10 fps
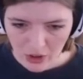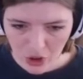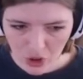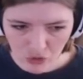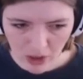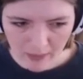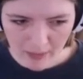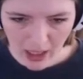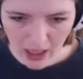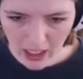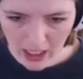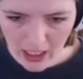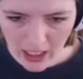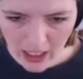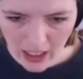struck by
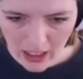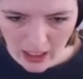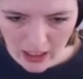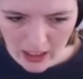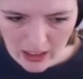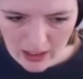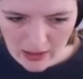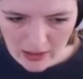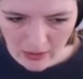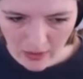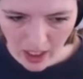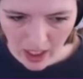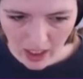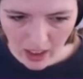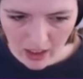lightning. So
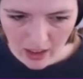yeah.